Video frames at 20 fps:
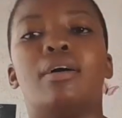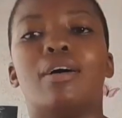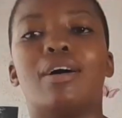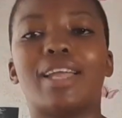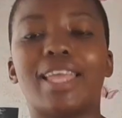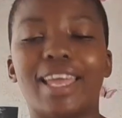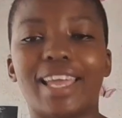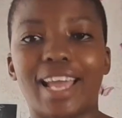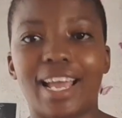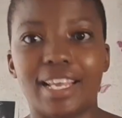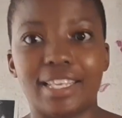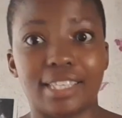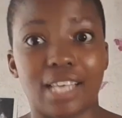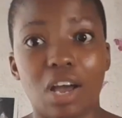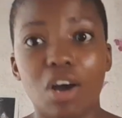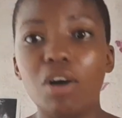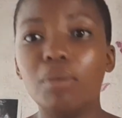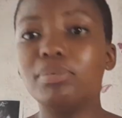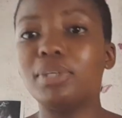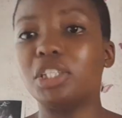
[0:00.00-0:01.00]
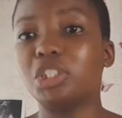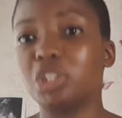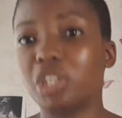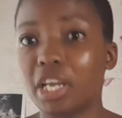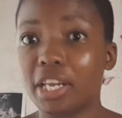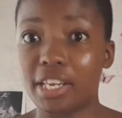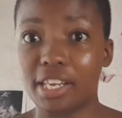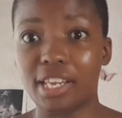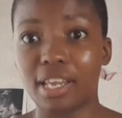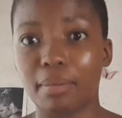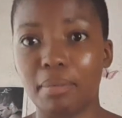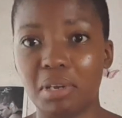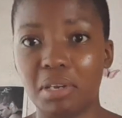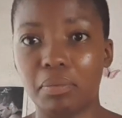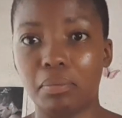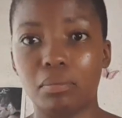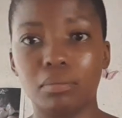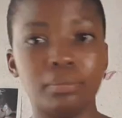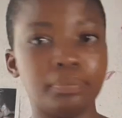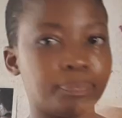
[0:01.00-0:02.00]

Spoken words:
Okay guys, I hope that you can hear me.